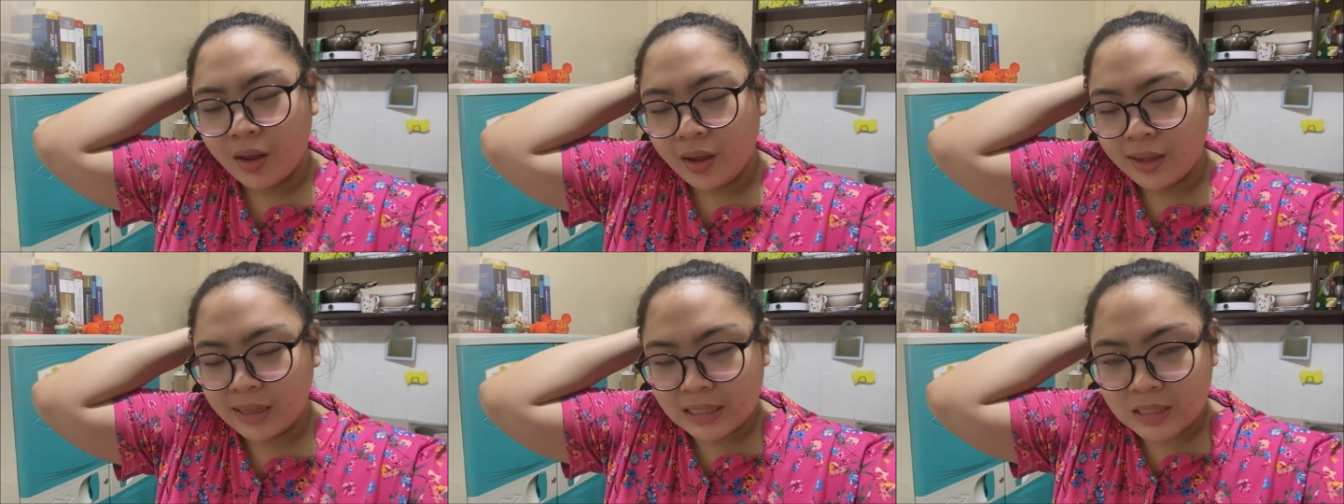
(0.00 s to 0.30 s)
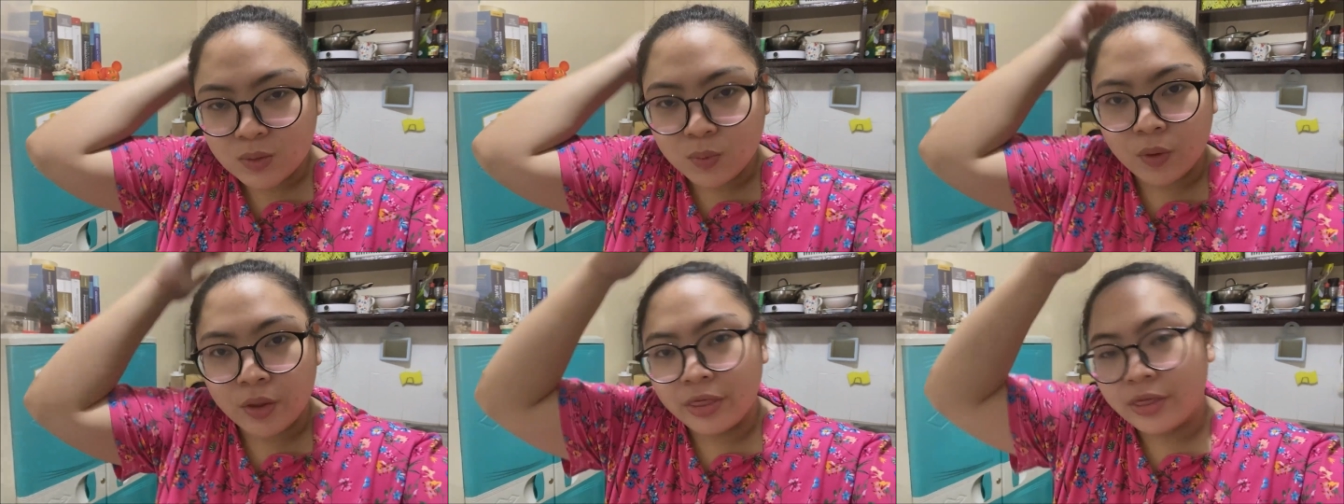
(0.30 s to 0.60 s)

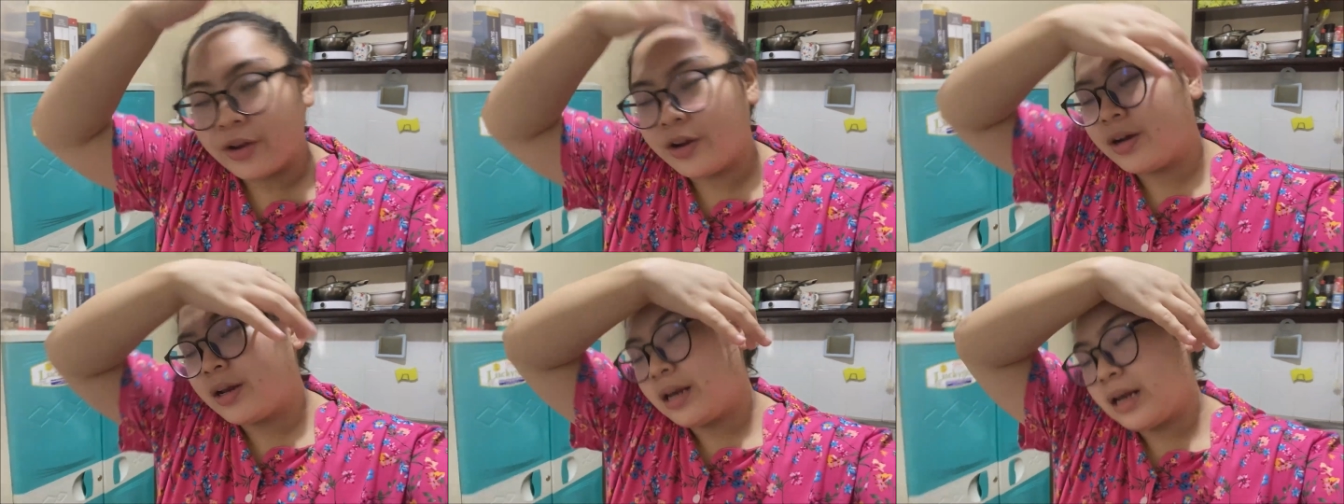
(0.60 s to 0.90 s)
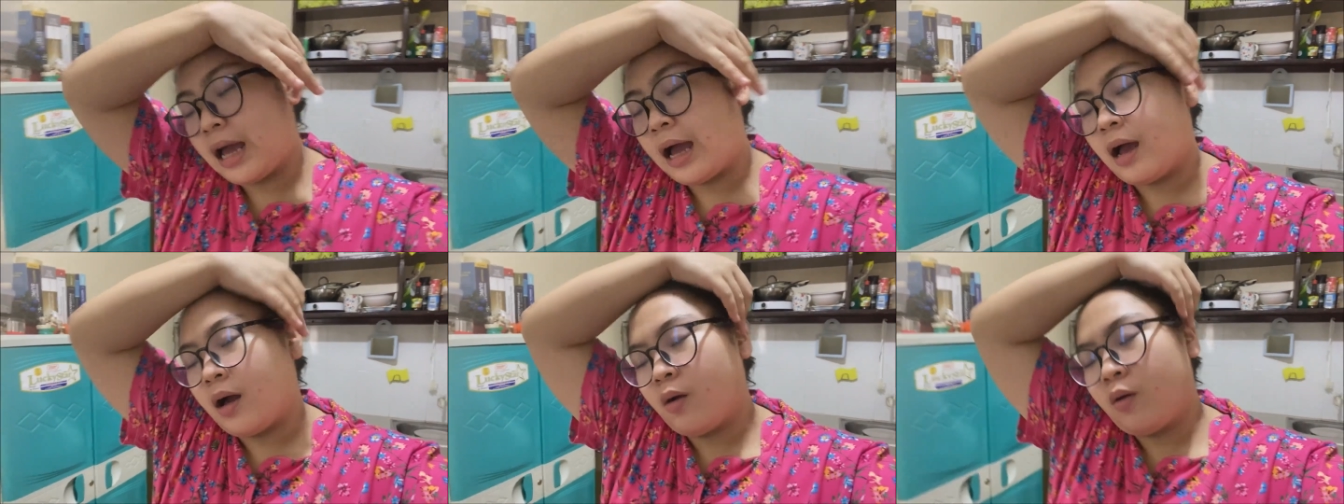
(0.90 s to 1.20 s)
It's 1:30
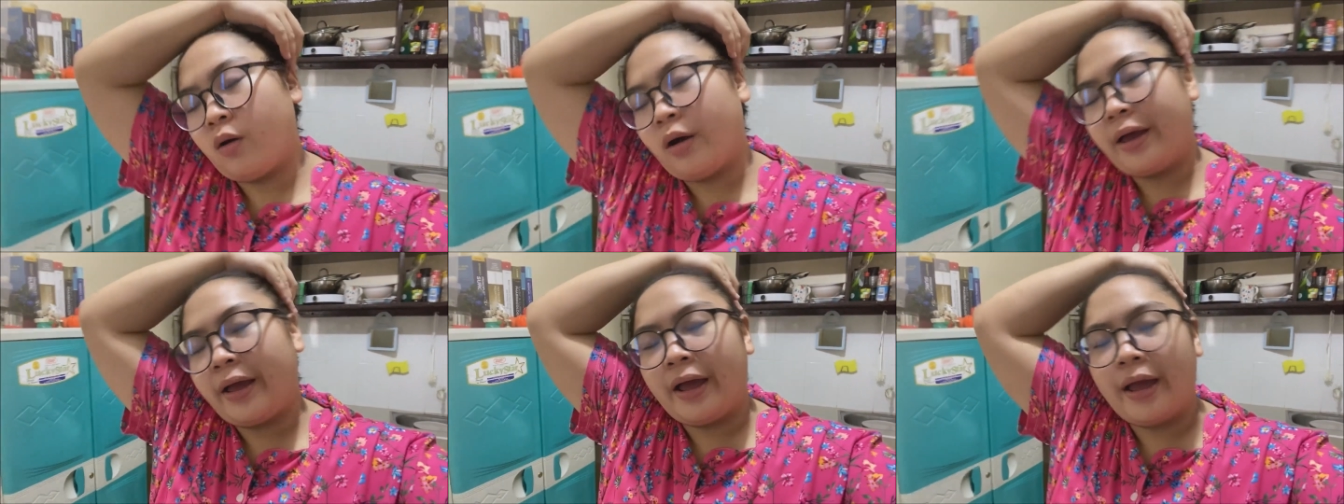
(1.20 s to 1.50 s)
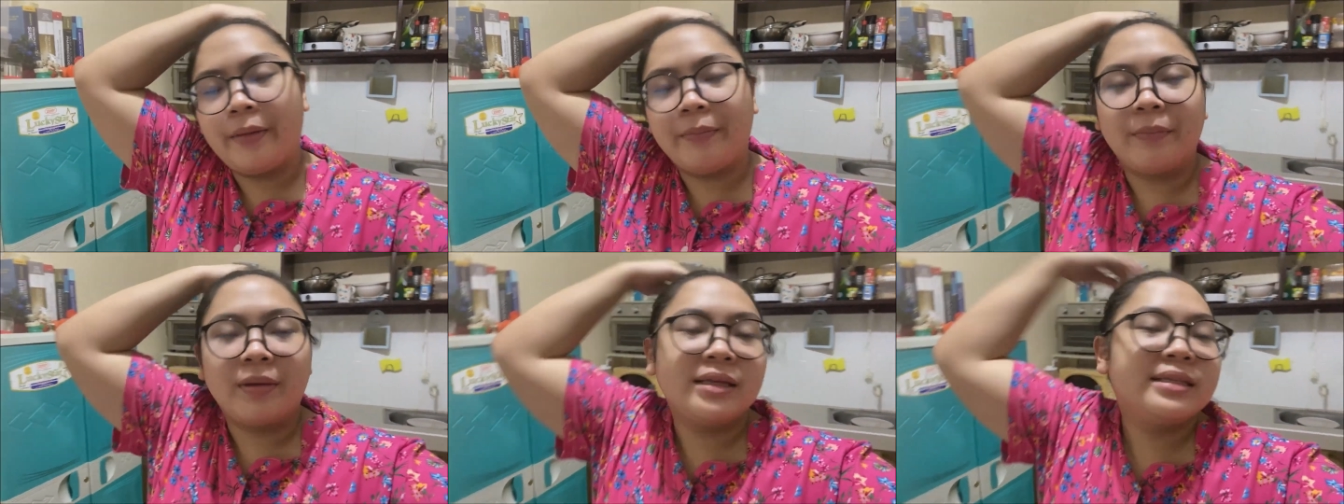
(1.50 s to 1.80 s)
now. I
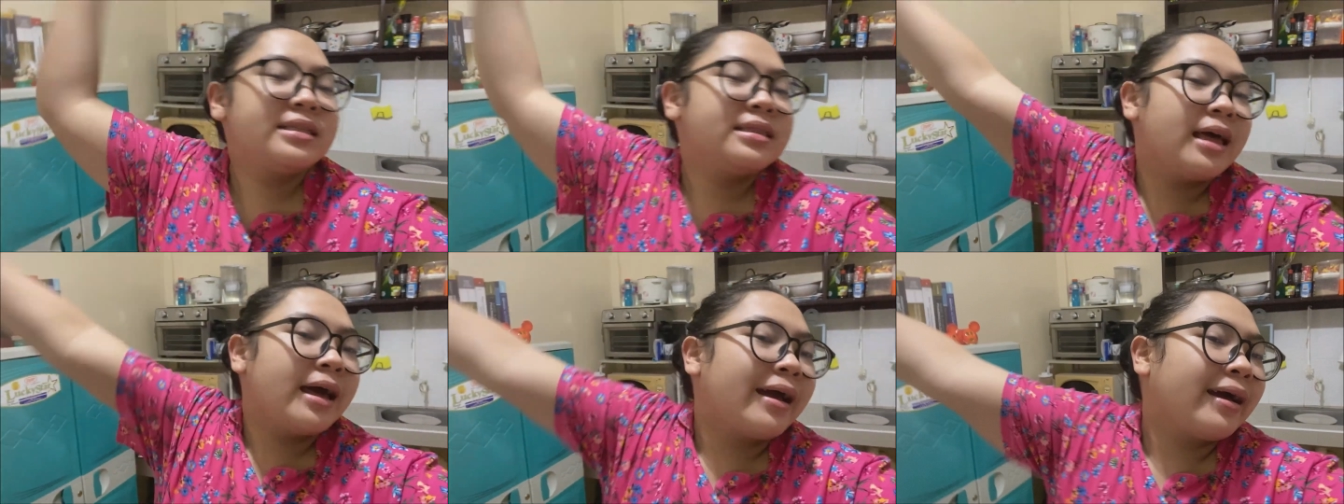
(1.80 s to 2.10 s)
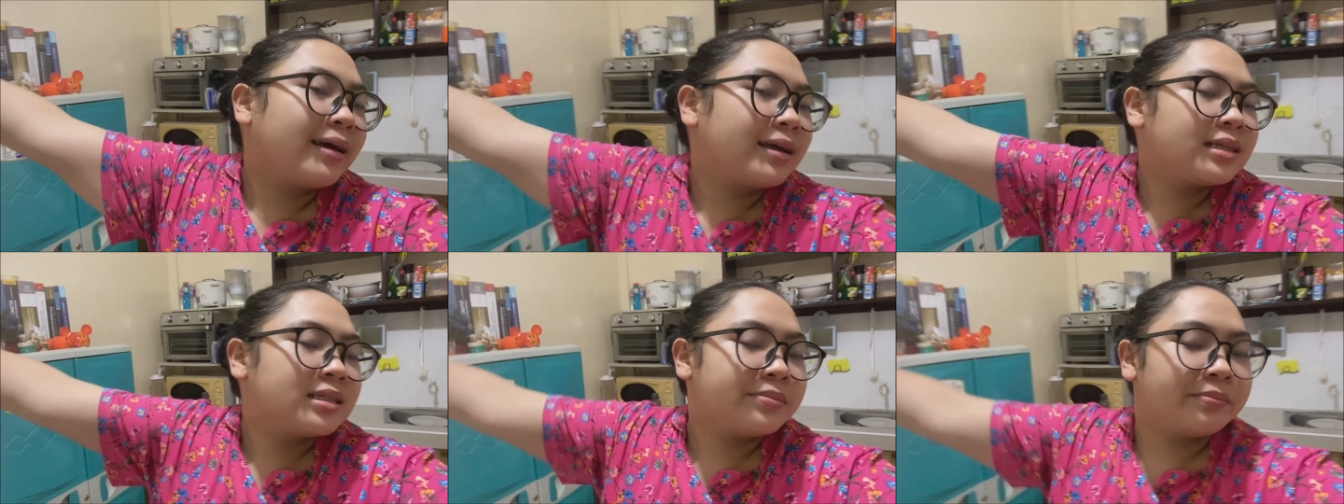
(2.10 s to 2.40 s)
had my
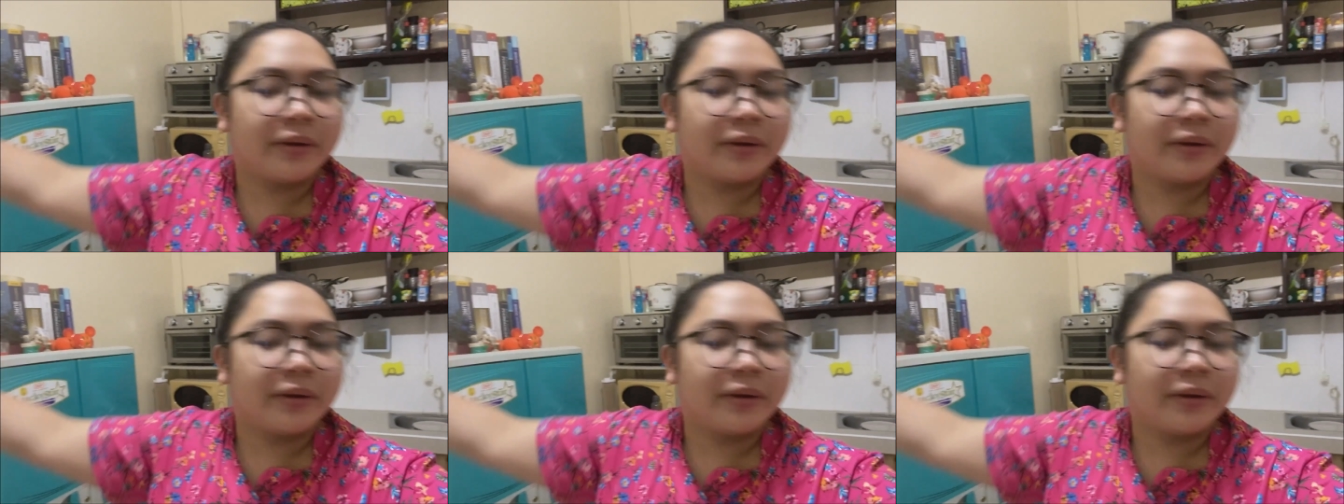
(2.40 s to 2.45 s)
snacks,